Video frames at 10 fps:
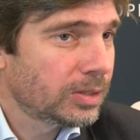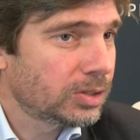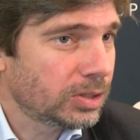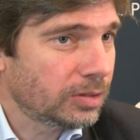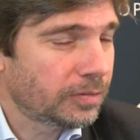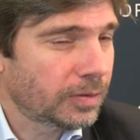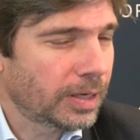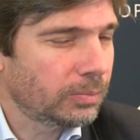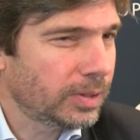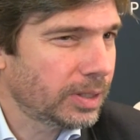to
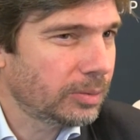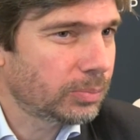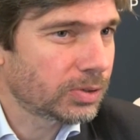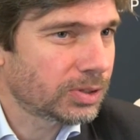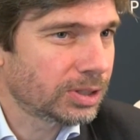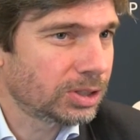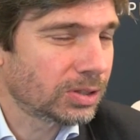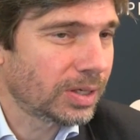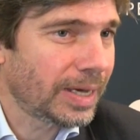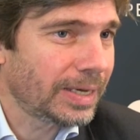define with any
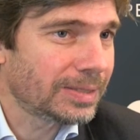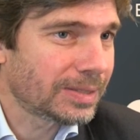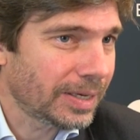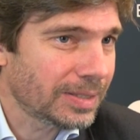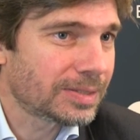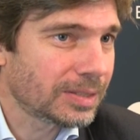precision a